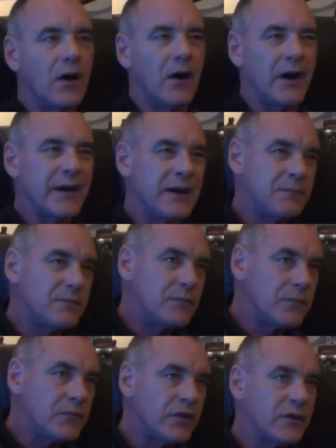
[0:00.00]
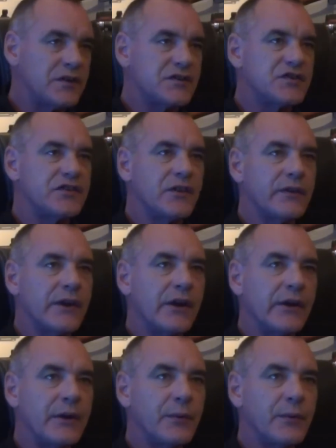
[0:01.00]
I don't necessarily agree